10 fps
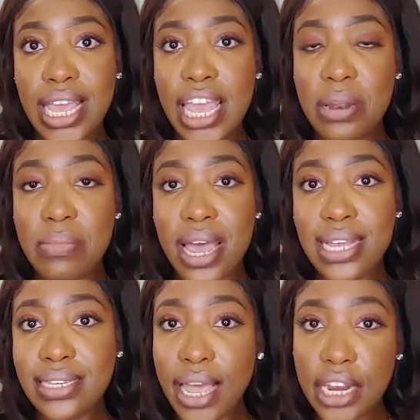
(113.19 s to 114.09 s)
in my
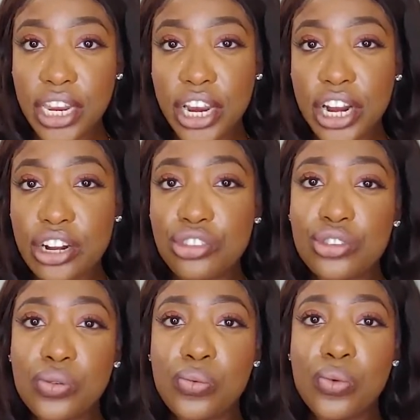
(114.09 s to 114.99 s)
second year
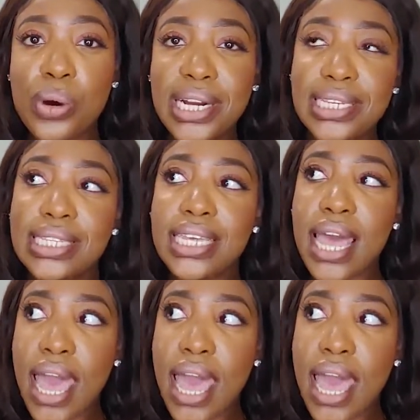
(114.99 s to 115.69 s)
towards the